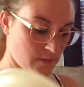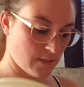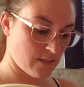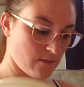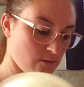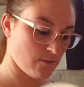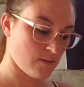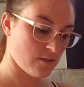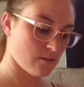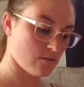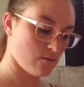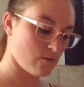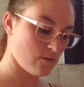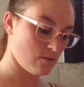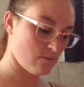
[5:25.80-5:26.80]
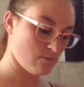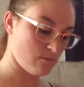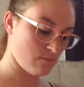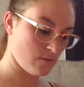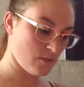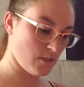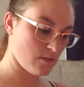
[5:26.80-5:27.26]
don't know what this goes to.
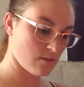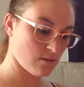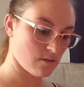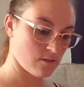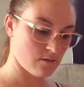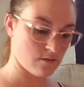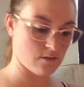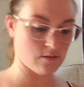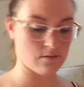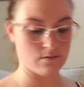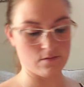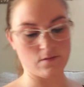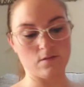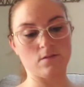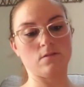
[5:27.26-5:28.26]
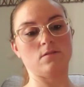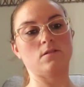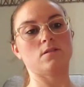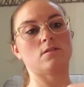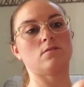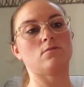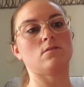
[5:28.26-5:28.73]
This? Do
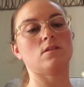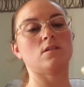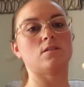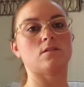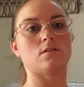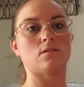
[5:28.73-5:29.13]
I go to this?